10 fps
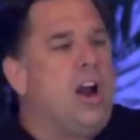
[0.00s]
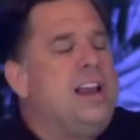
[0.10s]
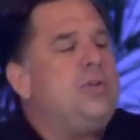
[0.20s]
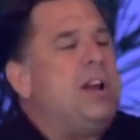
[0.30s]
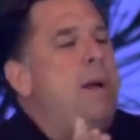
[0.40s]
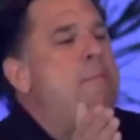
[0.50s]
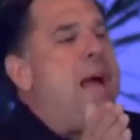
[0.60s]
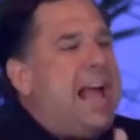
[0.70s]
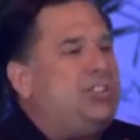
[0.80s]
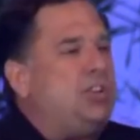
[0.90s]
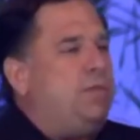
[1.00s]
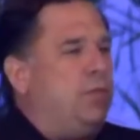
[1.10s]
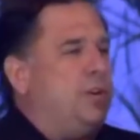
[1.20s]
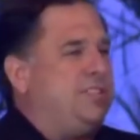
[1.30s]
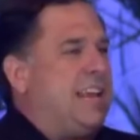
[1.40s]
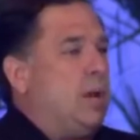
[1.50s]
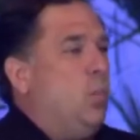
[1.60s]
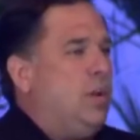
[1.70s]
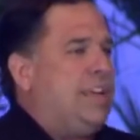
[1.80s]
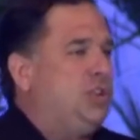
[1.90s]
And you can imagine for a second
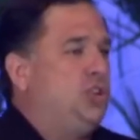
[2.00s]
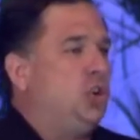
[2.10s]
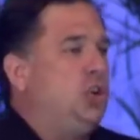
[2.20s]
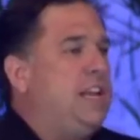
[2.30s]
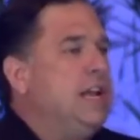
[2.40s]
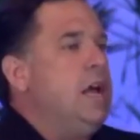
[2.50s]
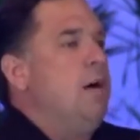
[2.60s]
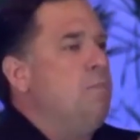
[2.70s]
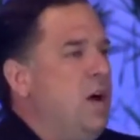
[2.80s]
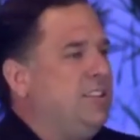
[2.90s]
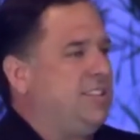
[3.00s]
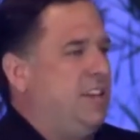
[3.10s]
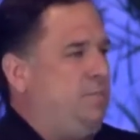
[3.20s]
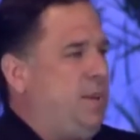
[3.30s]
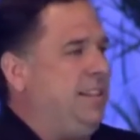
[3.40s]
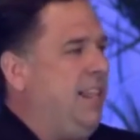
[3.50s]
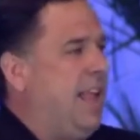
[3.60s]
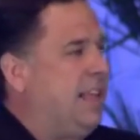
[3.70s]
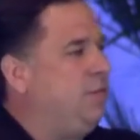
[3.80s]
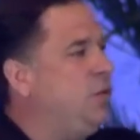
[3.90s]
what that journey must have been
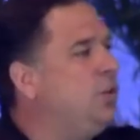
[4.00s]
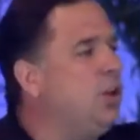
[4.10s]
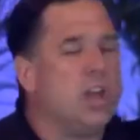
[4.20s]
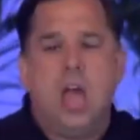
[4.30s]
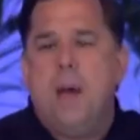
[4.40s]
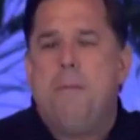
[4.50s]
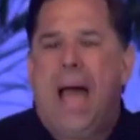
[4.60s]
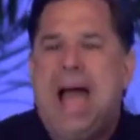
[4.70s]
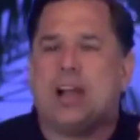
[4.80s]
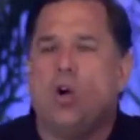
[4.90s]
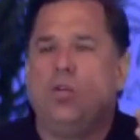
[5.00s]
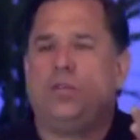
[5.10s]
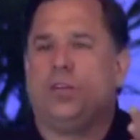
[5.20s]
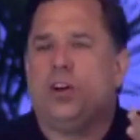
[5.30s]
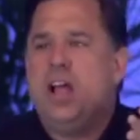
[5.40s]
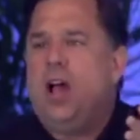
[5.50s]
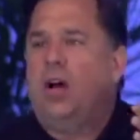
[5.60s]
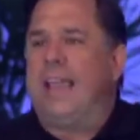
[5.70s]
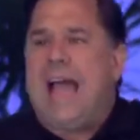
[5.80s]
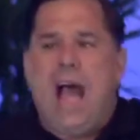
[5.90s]
like. If you look back over,
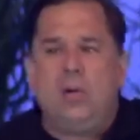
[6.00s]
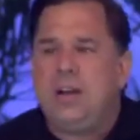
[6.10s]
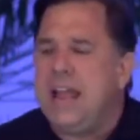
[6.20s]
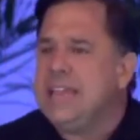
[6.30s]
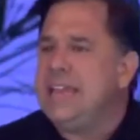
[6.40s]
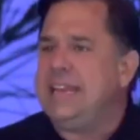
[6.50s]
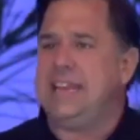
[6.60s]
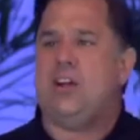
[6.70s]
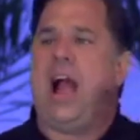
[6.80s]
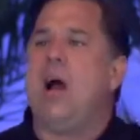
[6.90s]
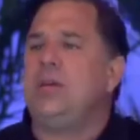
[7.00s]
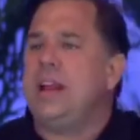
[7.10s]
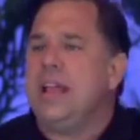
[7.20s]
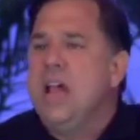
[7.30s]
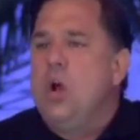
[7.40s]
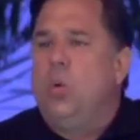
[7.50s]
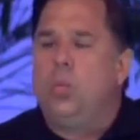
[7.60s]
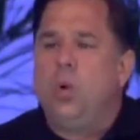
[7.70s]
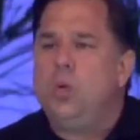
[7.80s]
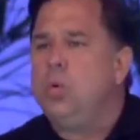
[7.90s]
like, how did I get here?
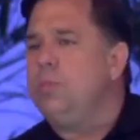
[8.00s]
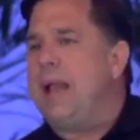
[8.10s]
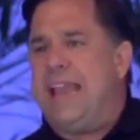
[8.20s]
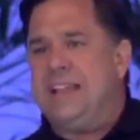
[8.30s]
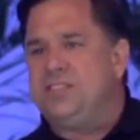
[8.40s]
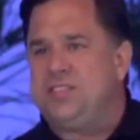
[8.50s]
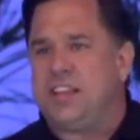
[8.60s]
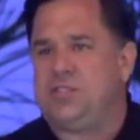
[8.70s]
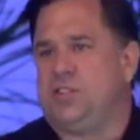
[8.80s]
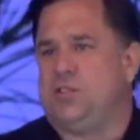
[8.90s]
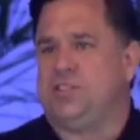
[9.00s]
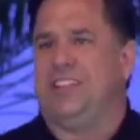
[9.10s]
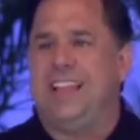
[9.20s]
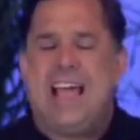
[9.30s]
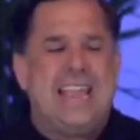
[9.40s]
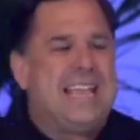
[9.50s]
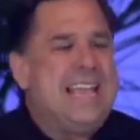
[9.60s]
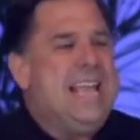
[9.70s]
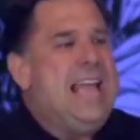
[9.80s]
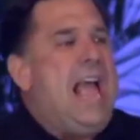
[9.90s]
What were my ancestors like?
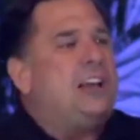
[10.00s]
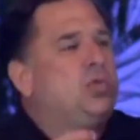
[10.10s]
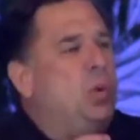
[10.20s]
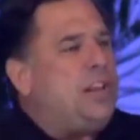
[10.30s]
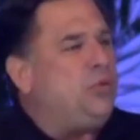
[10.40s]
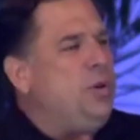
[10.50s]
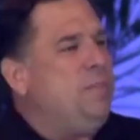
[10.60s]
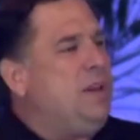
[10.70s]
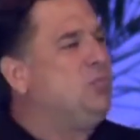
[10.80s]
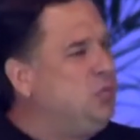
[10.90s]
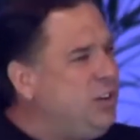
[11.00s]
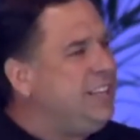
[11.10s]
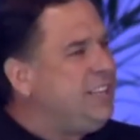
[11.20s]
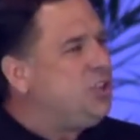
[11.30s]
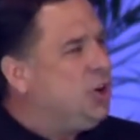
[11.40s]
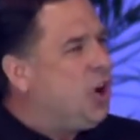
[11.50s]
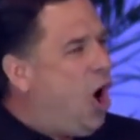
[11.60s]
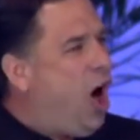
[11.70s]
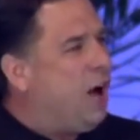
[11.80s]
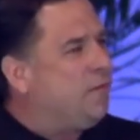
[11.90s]
And 23andMe really took
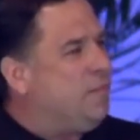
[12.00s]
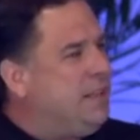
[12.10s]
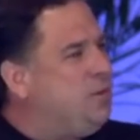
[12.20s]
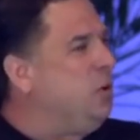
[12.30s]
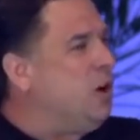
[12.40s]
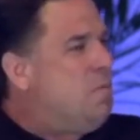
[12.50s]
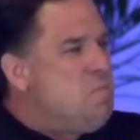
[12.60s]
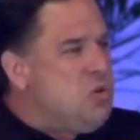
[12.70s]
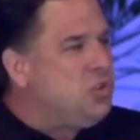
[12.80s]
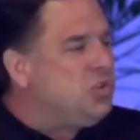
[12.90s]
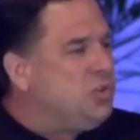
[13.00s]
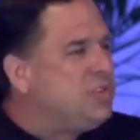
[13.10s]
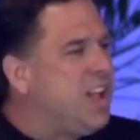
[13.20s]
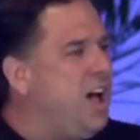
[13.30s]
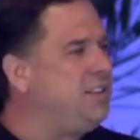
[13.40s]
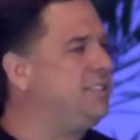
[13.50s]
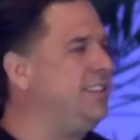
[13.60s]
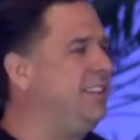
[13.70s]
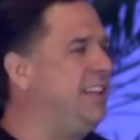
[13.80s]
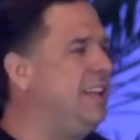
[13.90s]
off. I mean, there were commercials
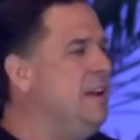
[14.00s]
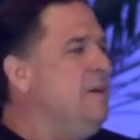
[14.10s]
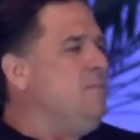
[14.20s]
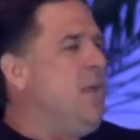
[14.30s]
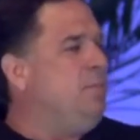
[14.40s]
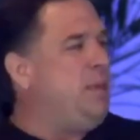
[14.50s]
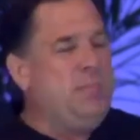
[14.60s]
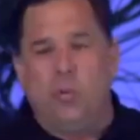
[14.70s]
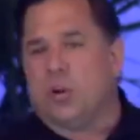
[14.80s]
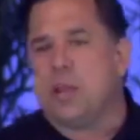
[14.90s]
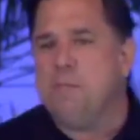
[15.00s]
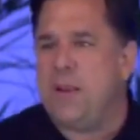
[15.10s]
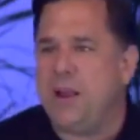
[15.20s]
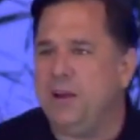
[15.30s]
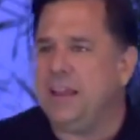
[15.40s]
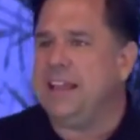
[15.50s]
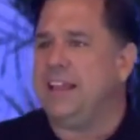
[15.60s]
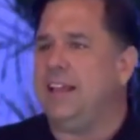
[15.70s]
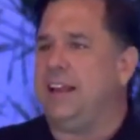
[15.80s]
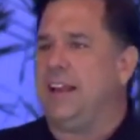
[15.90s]
constantly, and people were comparing
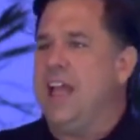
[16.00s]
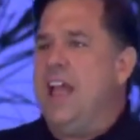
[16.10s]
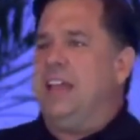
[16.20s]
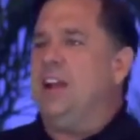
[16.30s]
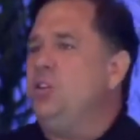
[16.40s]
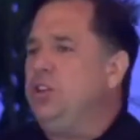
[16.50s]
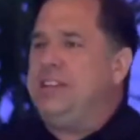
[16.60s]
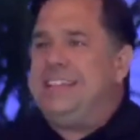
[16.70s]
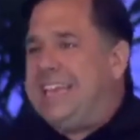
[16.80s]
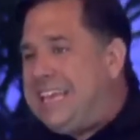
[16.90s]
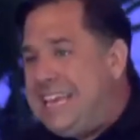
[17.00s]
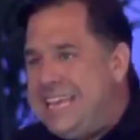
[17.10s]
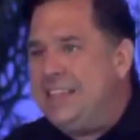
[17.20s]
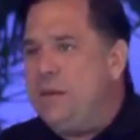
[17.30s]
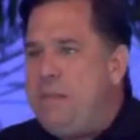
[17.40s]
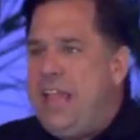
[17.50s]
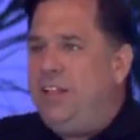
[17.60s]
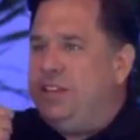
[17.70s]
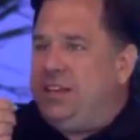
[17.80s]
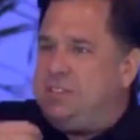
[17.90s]
it. And, you know, you'd get the kit in the mail,
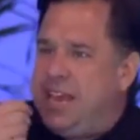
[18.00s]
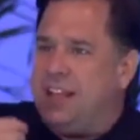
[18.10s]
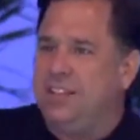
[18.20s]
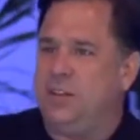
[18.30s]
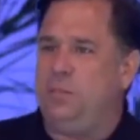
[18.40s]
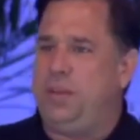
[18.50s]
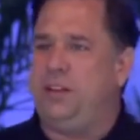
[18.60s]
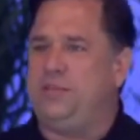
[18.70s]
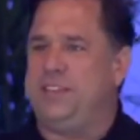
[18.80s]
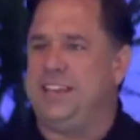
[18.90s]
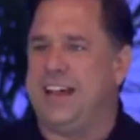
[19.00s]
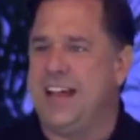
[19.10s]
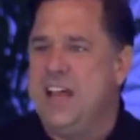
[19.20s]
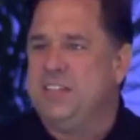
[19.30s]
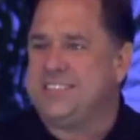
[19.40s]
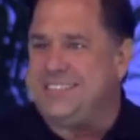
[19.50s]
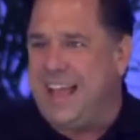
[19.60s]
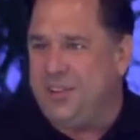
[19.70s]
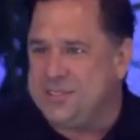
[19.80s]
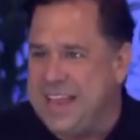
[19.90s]
and you'd take a little bit of the
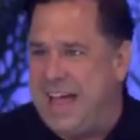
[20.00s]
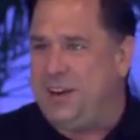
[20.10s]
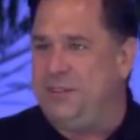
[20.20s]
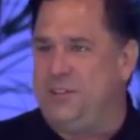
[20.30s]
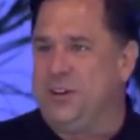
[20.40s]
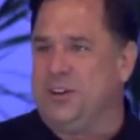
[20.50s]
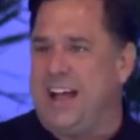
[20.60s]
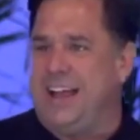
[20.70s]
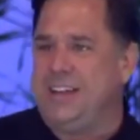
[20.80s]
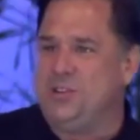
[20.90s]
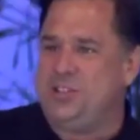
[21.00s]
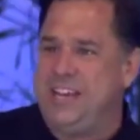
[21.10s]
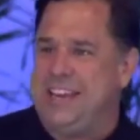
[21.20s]
cells out of your cheek.